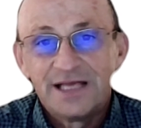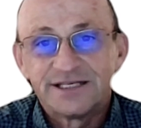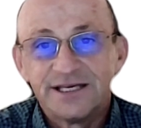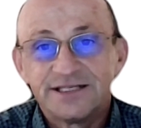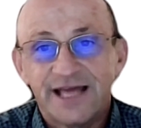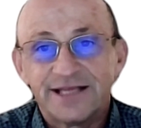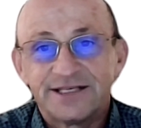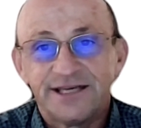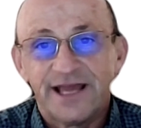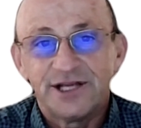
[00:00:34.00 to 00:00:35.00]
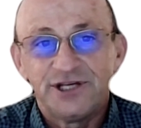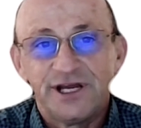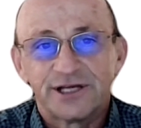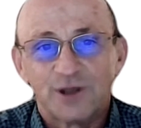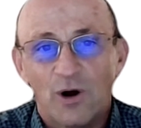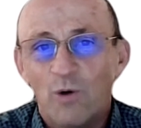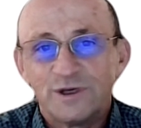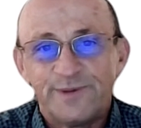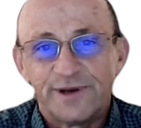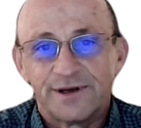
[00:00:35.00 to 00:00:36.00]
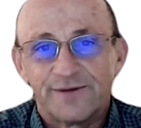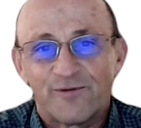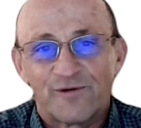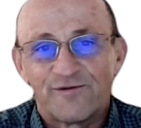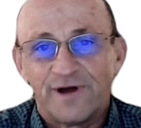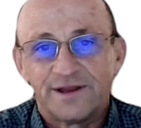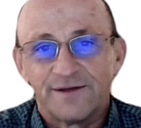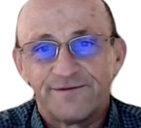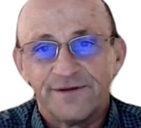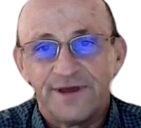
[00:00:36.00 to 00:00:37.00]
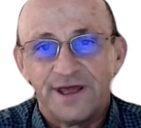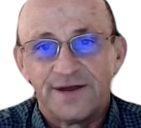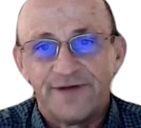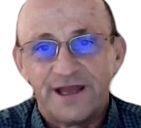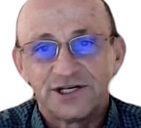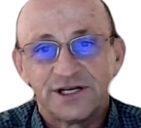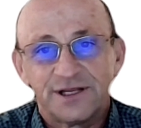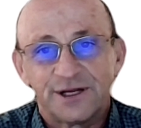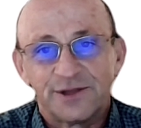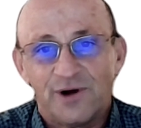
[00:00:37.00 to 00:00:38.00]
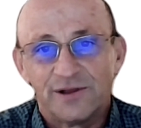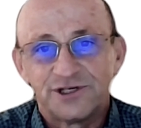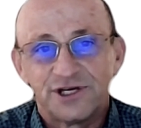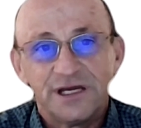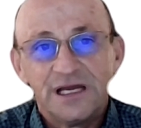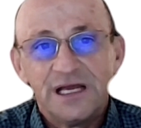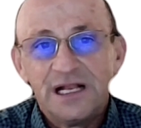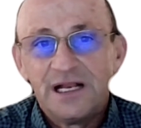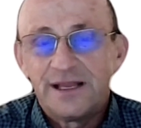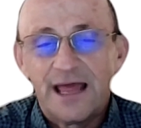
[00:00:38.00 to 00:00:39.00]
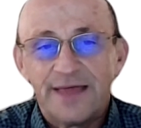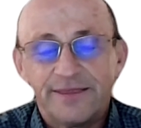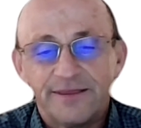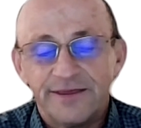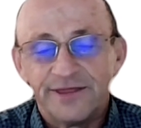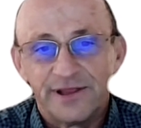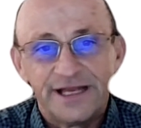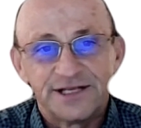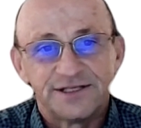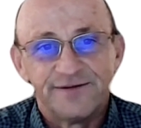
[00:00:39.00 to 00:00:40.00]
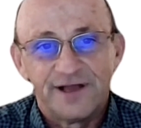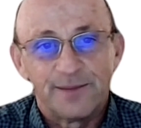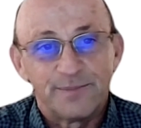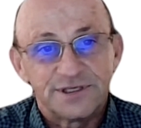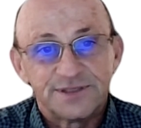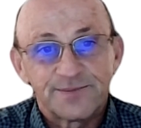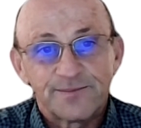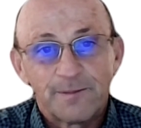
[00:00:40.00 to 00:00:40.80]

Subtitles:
Since then, CIG has always been on the forefront of innovation and technology and in the latest developments.